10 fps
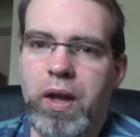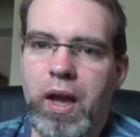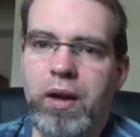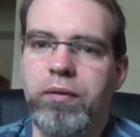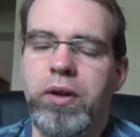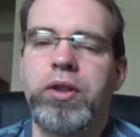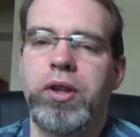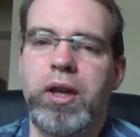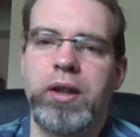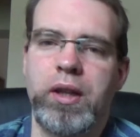
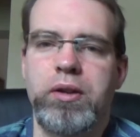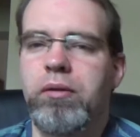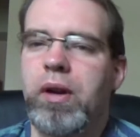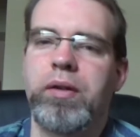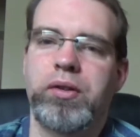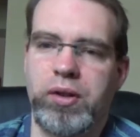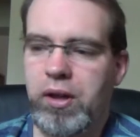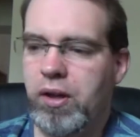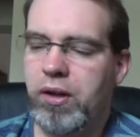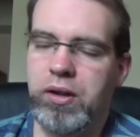everything that you've ever
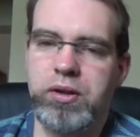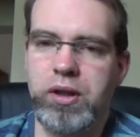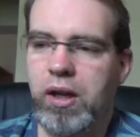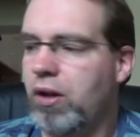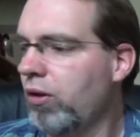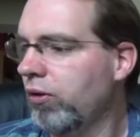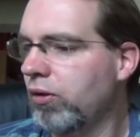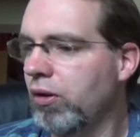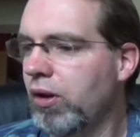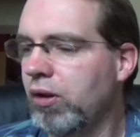seen on this channel
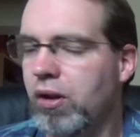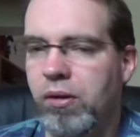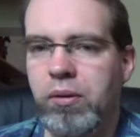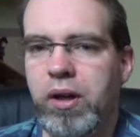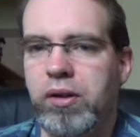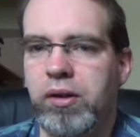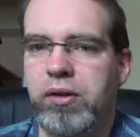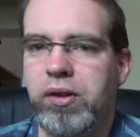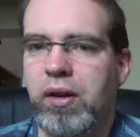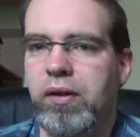during the,
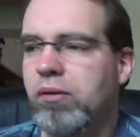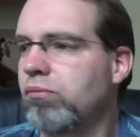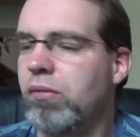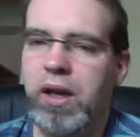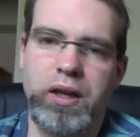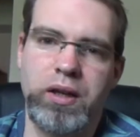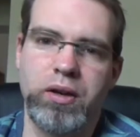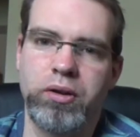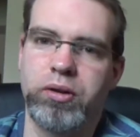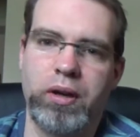7-8
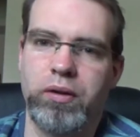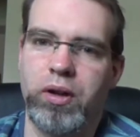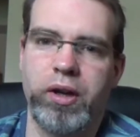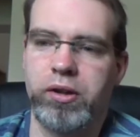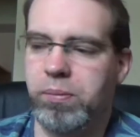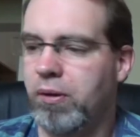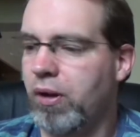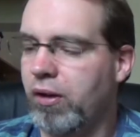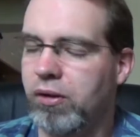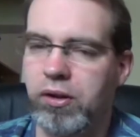years, however long it's been
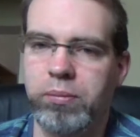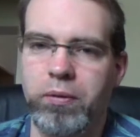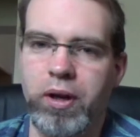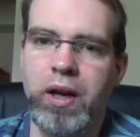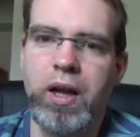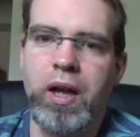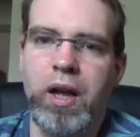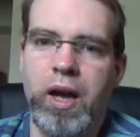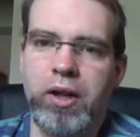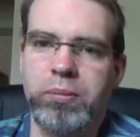around at this point,
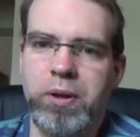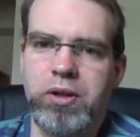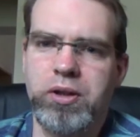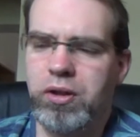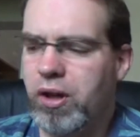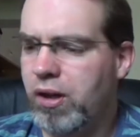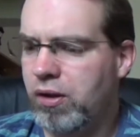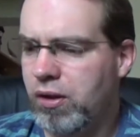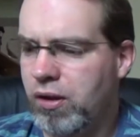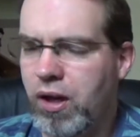has been shot
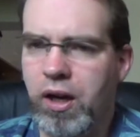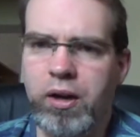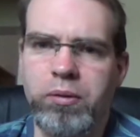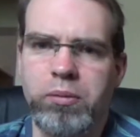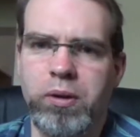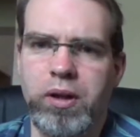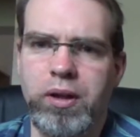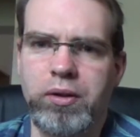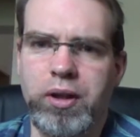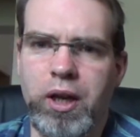with one of
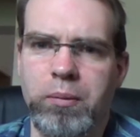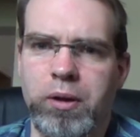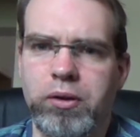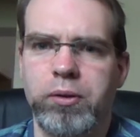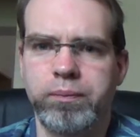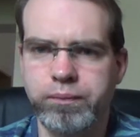these cameras.